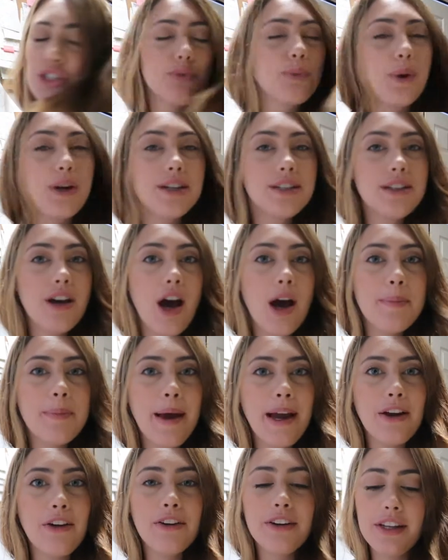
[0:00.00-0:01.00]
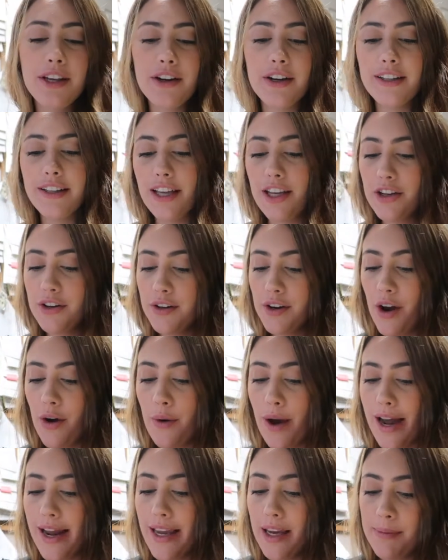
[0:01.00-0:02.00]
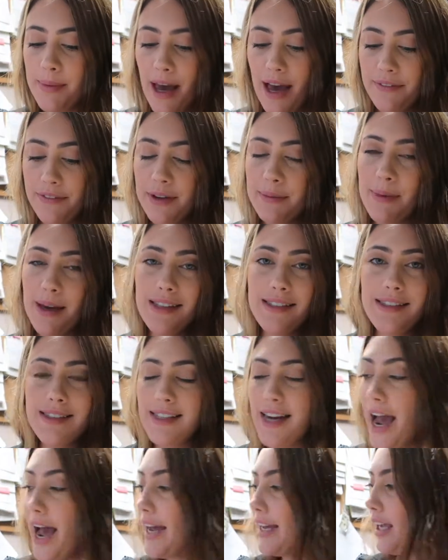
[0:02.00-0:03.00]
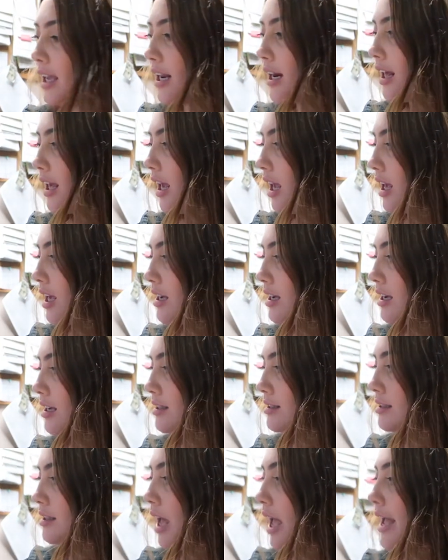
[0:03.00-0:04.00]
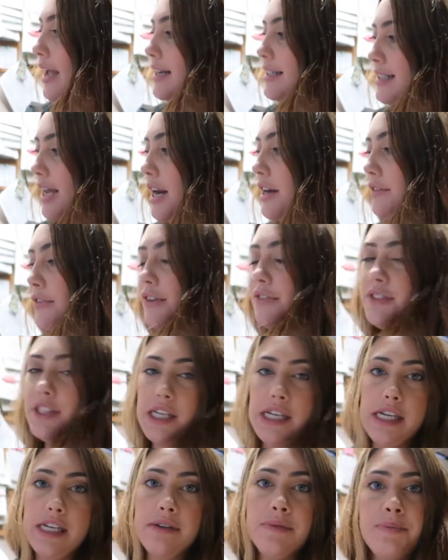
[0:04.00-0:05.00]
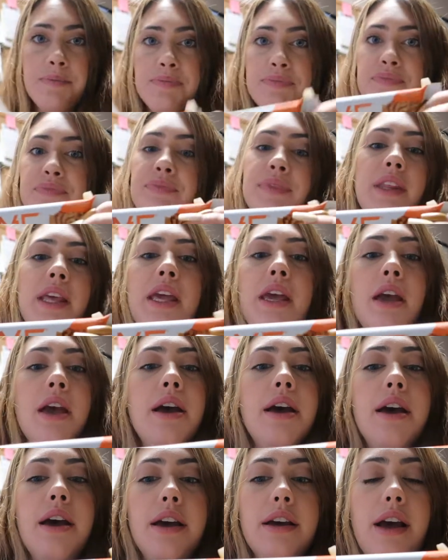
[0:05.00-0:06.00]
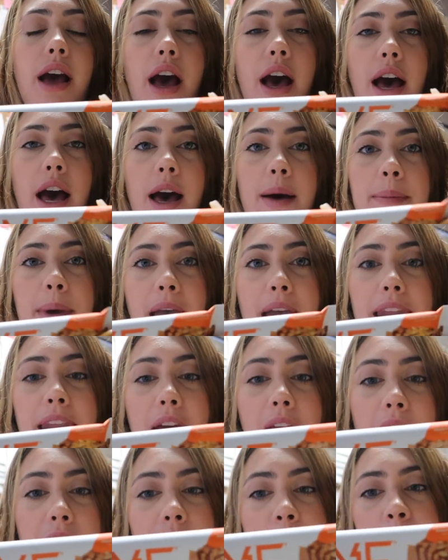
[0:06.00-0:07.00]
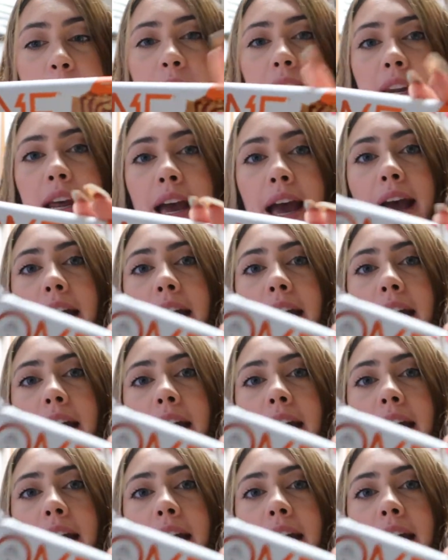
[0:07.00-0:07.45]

just wanted to hop back on here and let you know I am having my snack. It is 10.15 um, and I'm gonna